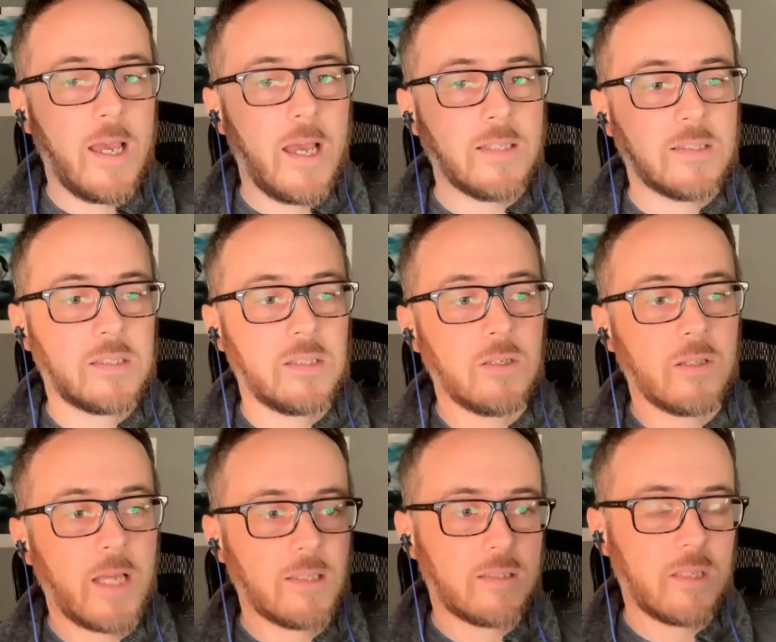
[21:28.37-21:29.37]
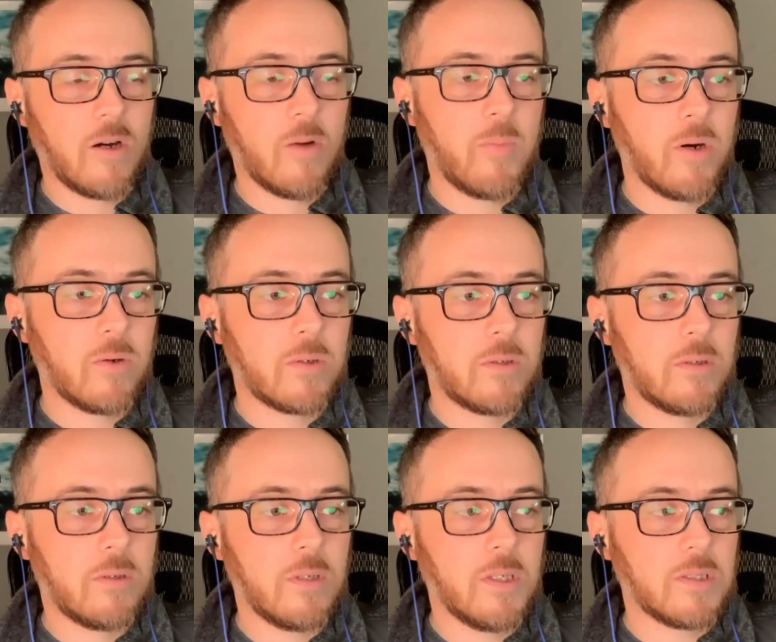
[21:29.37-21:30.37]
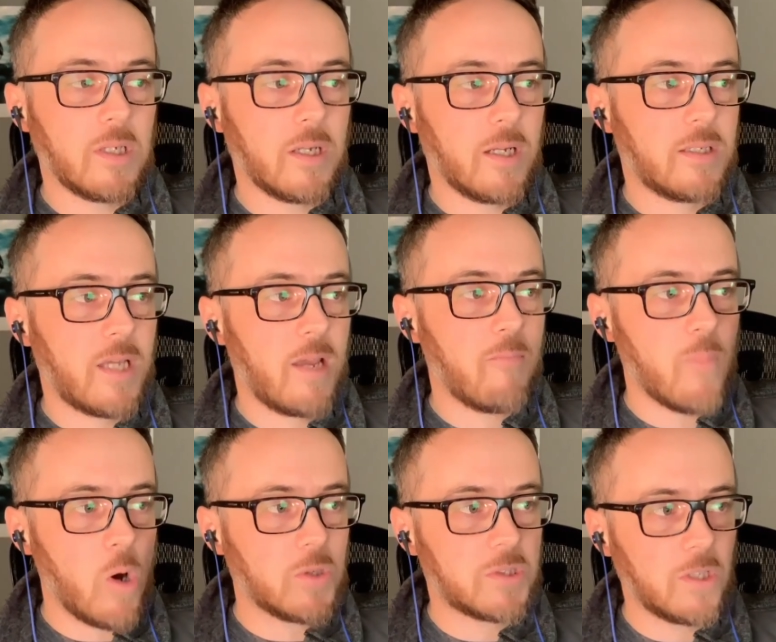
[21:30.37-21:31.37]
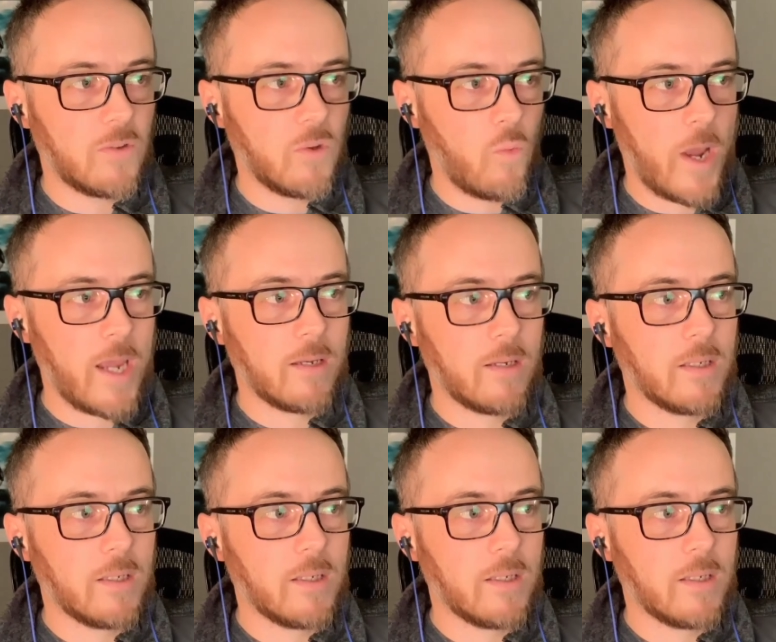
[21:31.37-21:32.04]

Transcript: and still that sailboat is gonna take most of the weight.